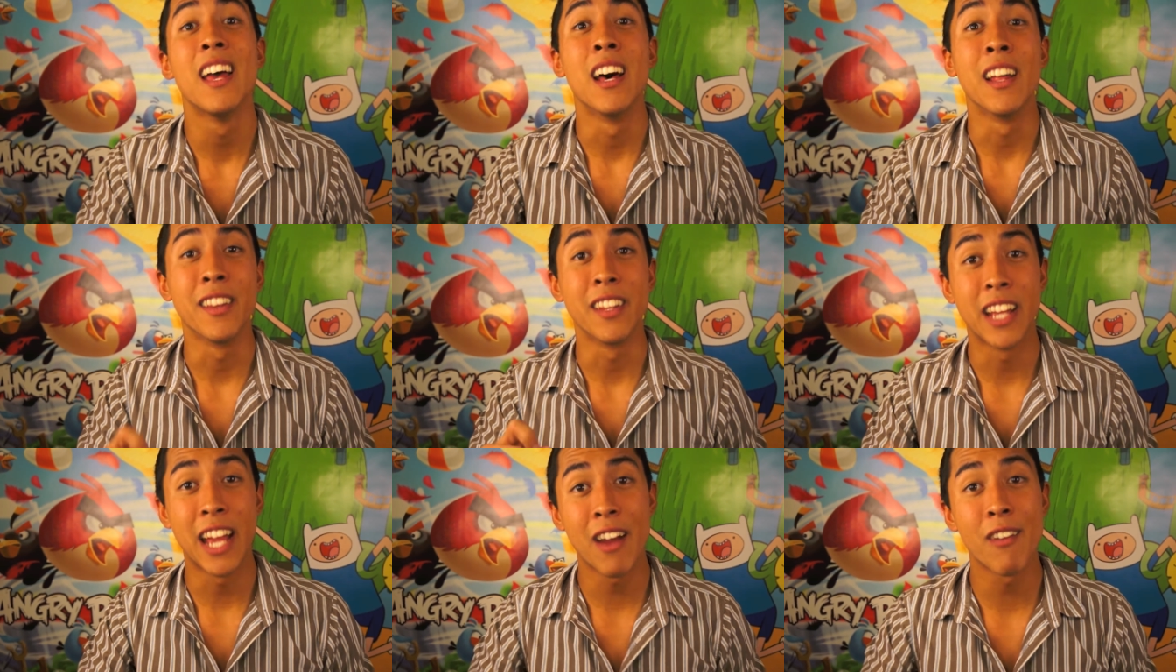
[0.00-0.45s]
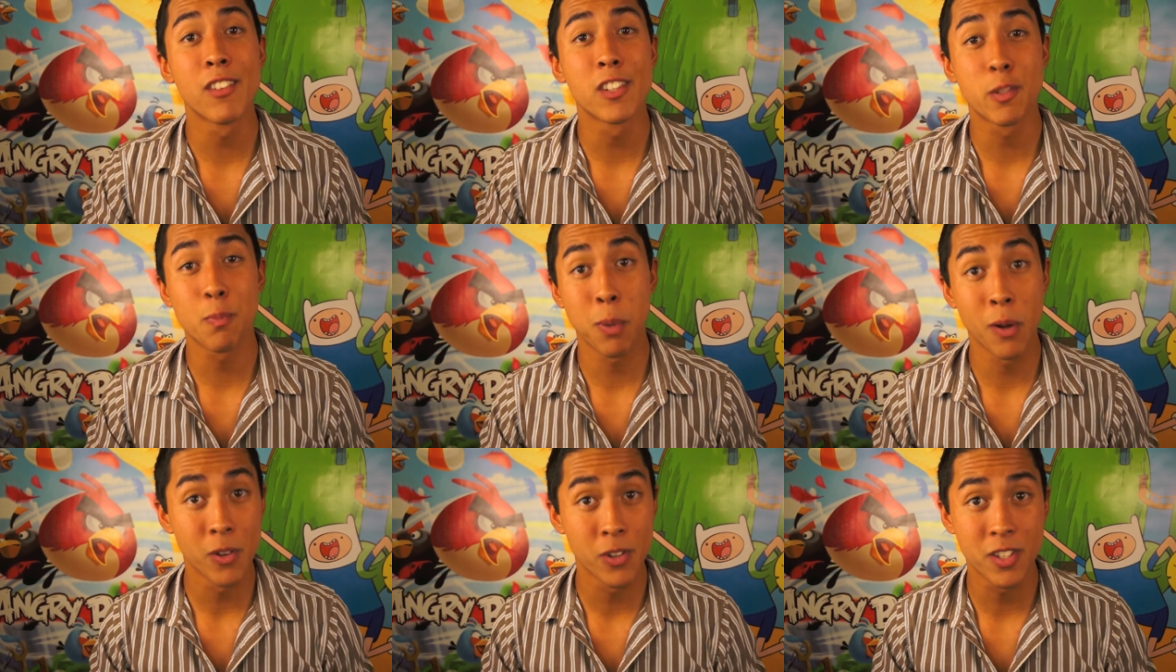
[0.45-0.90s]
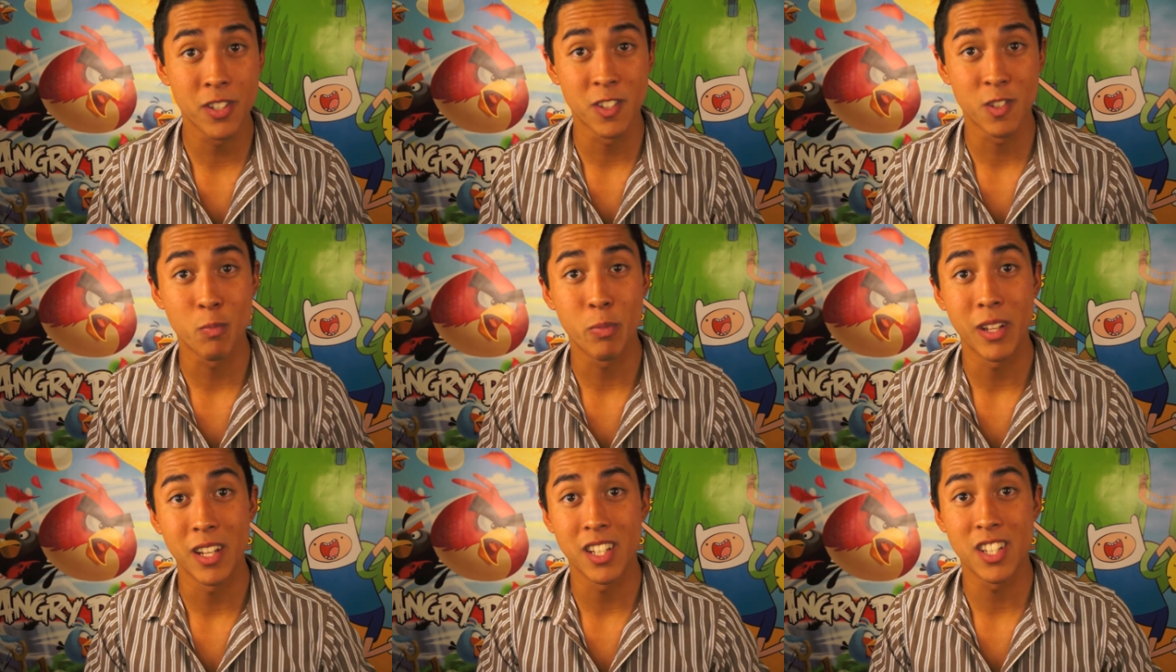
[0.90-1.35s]
the average person's
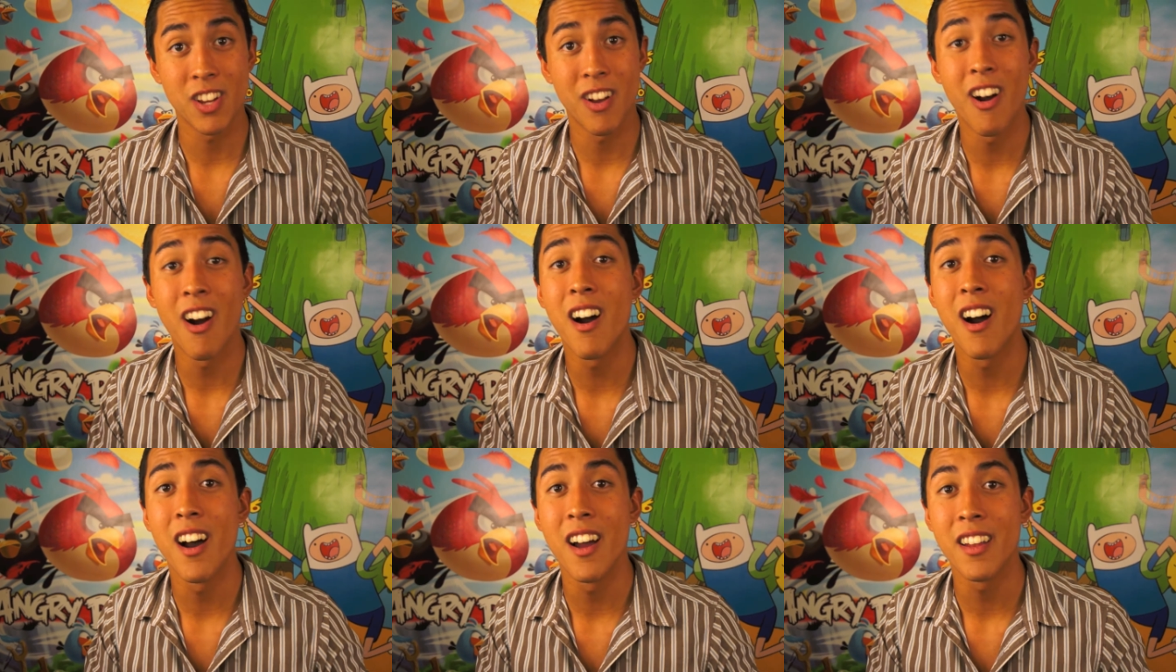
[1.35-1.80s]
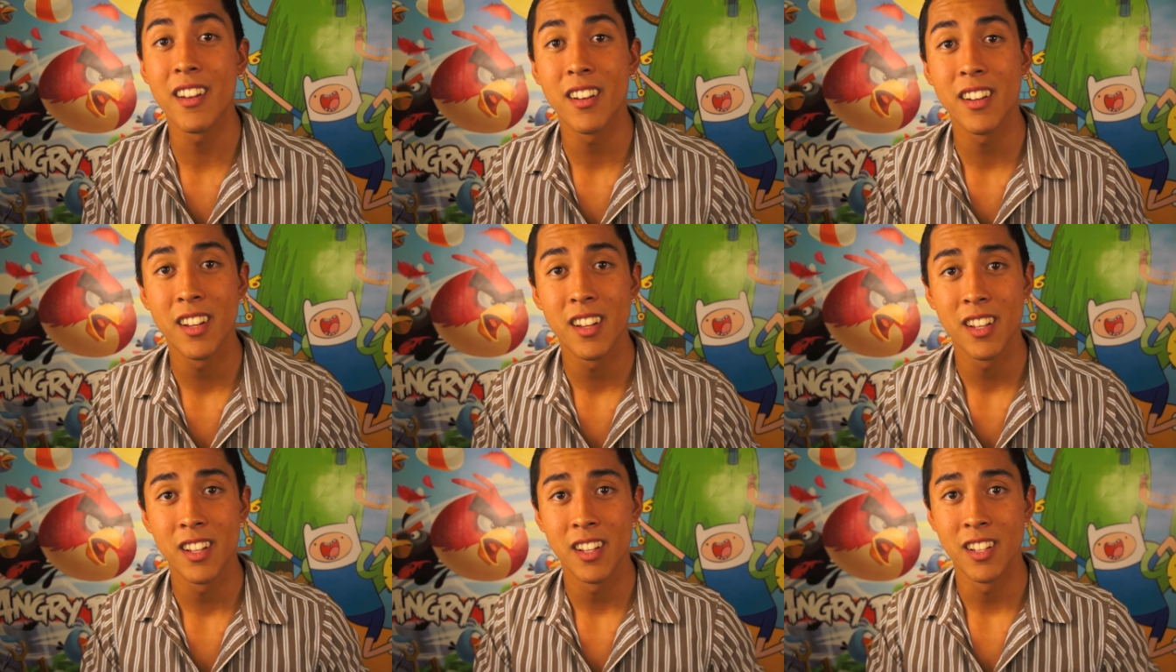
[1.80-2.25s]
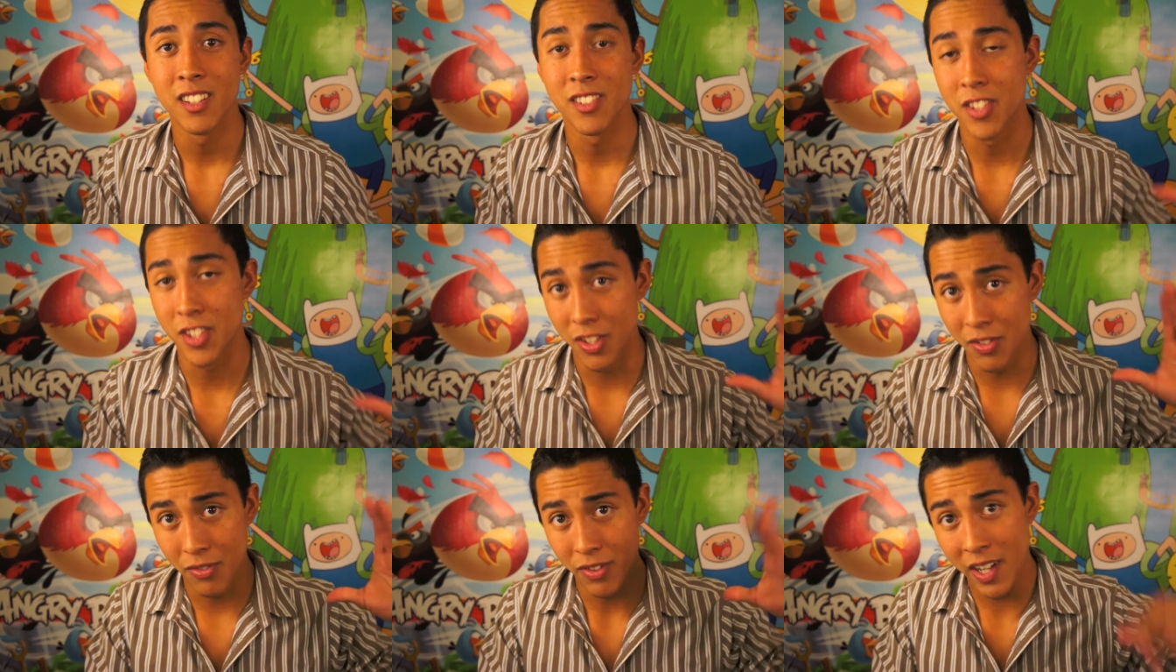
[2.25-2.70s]
been taught
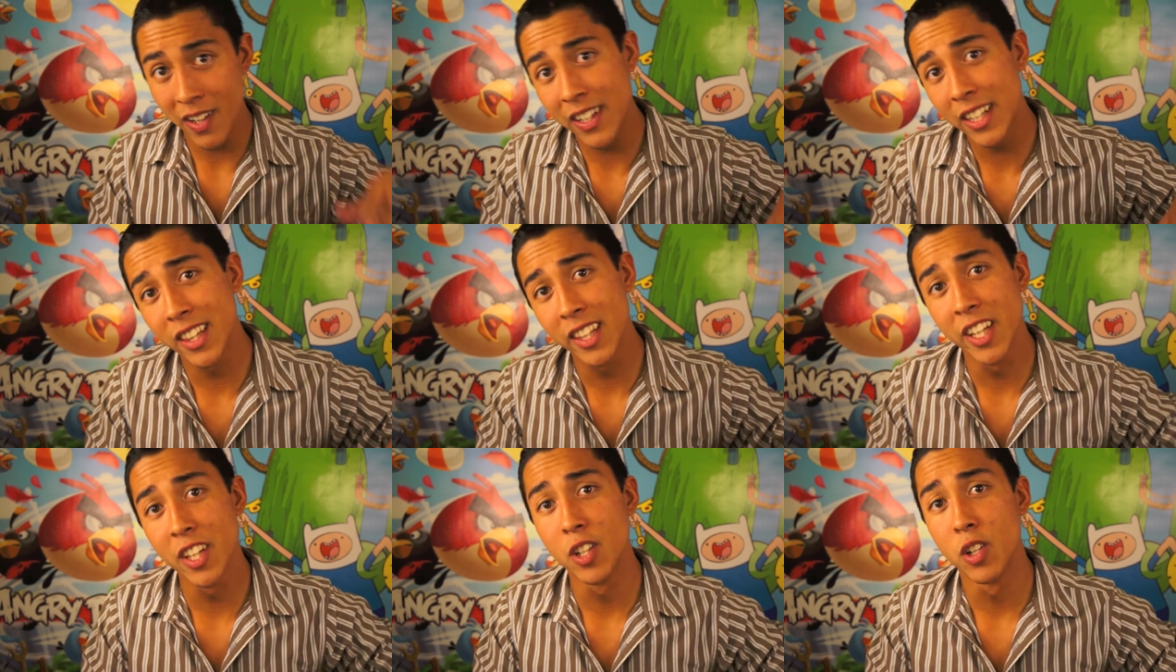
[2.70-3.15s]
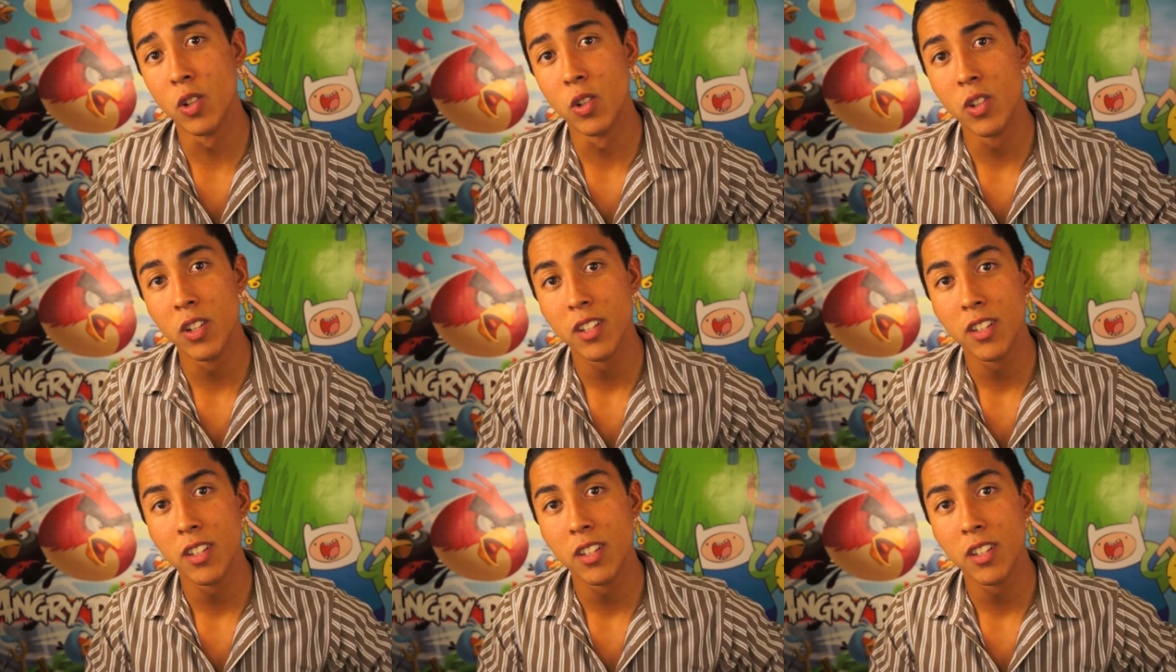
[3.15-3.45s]
since very little,